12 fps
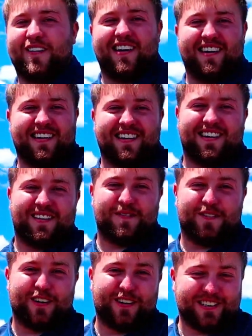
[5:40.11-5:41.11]
fired up,
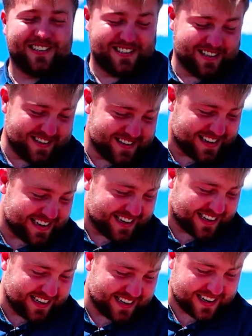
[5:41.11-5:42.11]
folks.
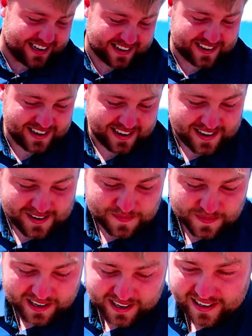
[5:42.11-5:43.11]
Heck yeah.
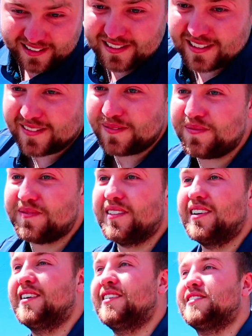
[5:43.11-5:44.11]
Alright,
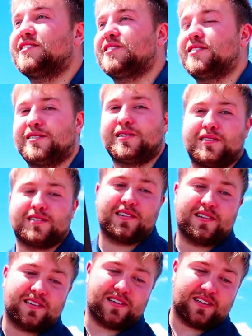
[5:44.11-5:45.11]
I'll show you what we're
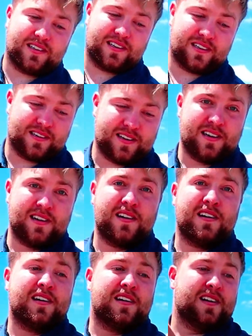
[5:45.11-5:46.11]
doing here.
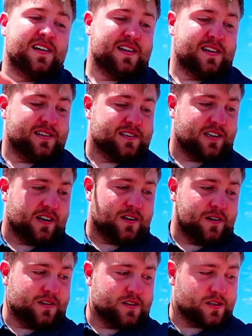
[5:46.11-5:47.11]

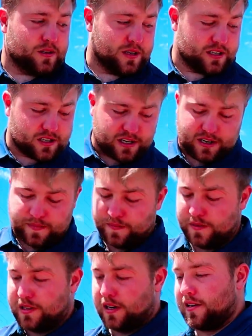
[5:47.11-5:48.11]
So, we switched up.
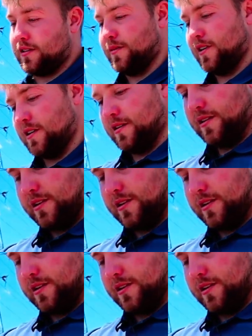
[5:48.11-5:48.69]
We talked about it a